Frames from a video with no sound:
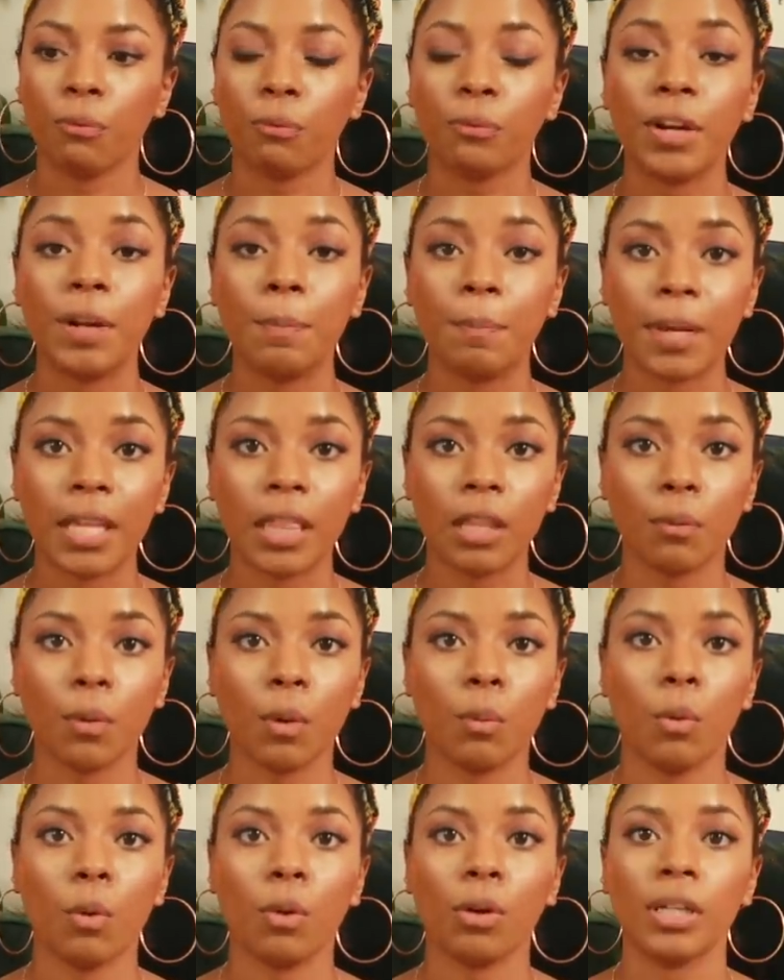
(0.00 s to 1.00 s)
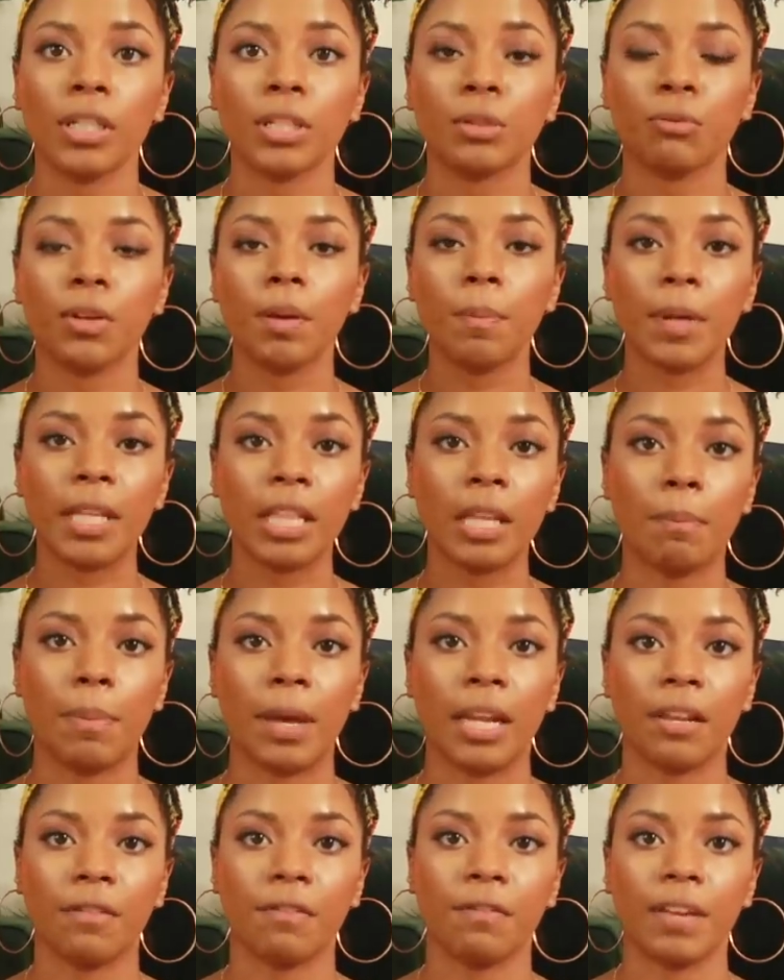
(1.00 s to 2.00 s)
reaping the rewards, reaping the
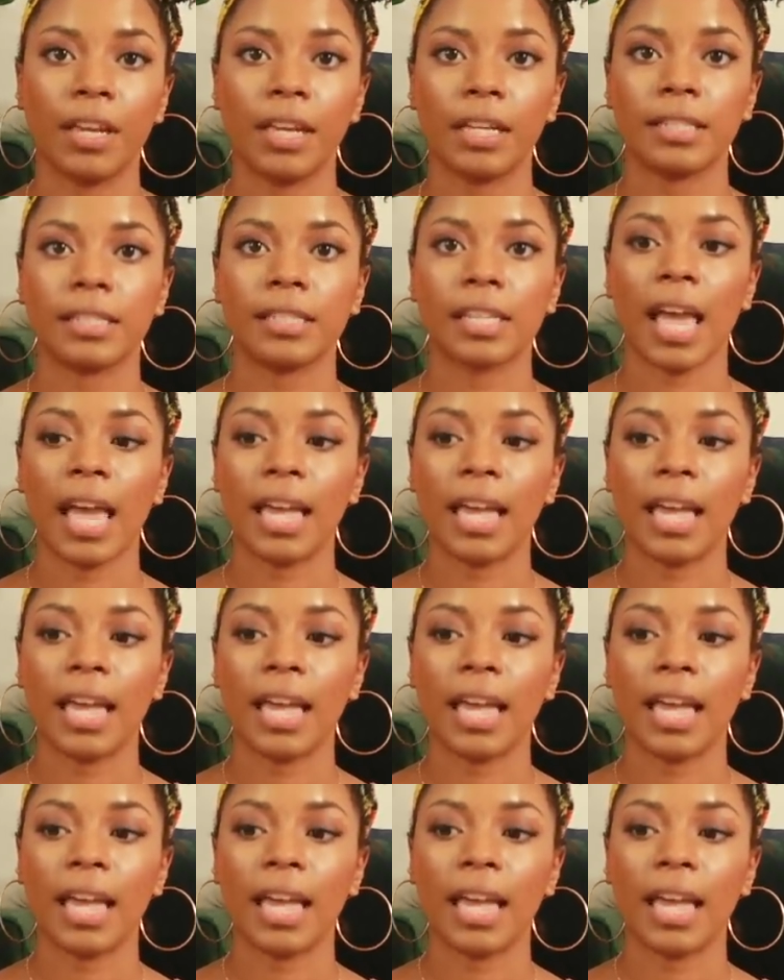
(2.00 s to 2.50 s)
benefits,